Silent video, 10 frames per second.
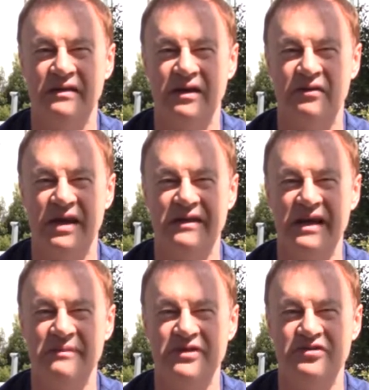Okay,
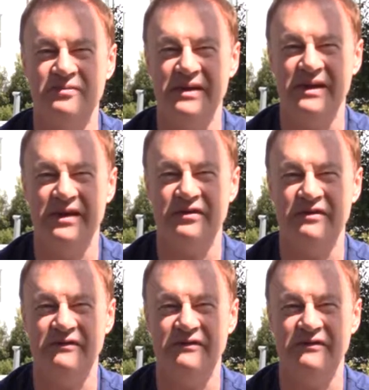that means you're being under